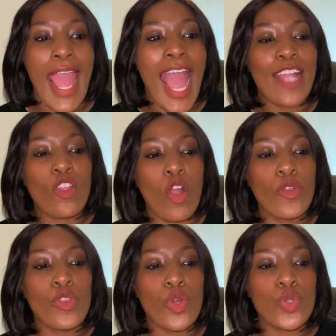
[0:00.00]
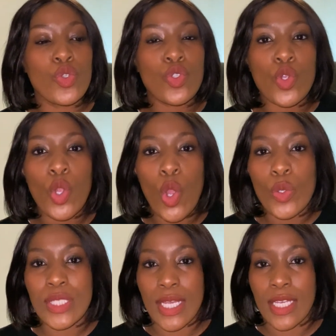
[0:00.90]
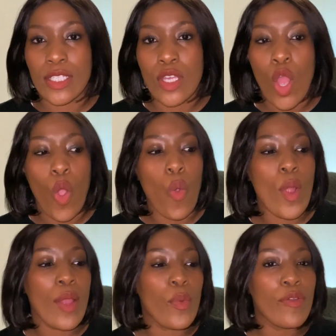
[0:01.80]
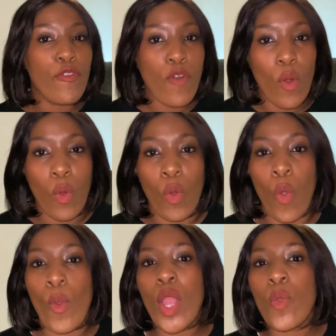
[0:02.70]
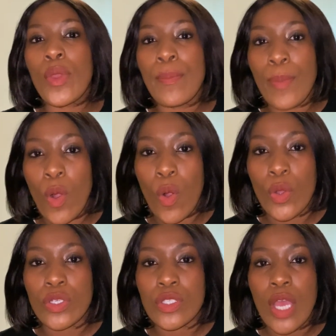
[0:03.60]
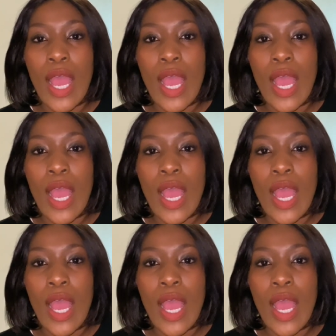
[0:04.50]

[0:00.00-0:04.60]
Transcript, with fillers: And on those slow days, where we fall, where we pause,